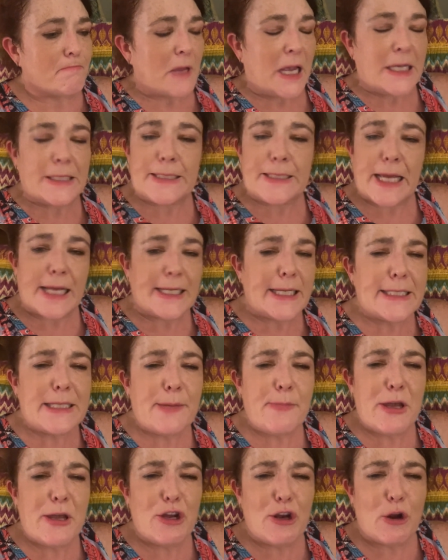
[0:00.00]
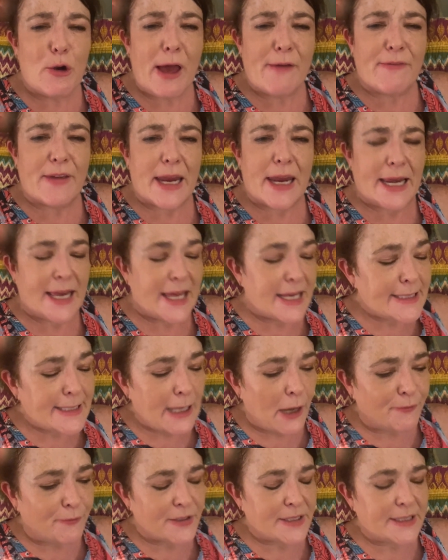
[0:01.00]
It doesn't mean you don't have any
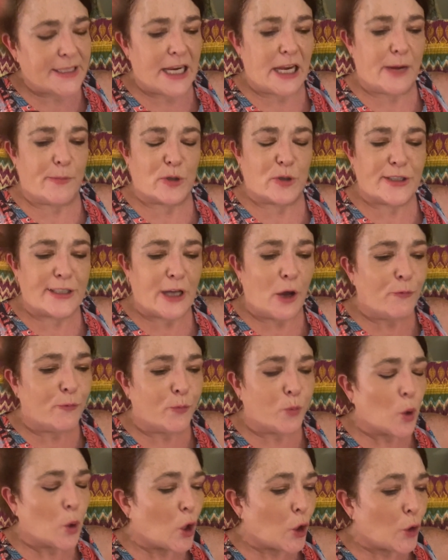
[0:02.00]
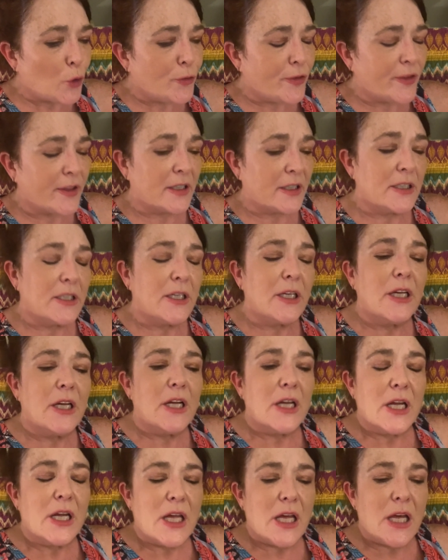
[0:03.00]
self esteem or self worth.
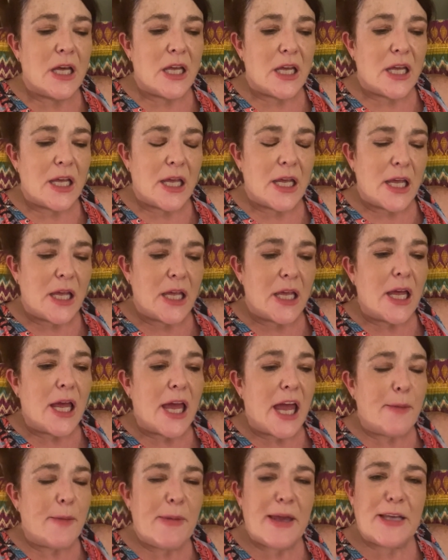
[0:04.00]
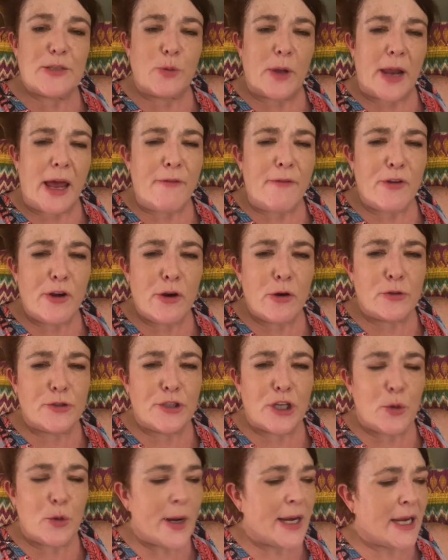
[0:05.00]
It means whatever you're
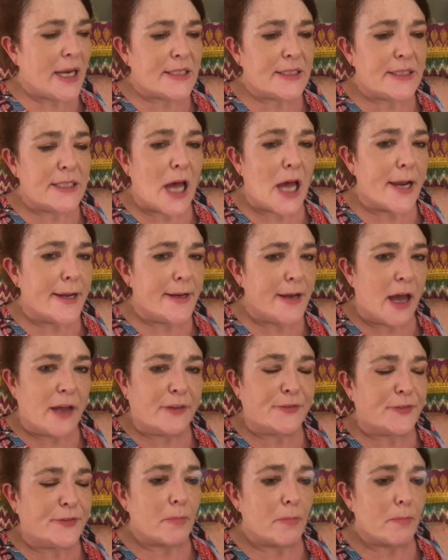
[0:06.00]
doing is not enough.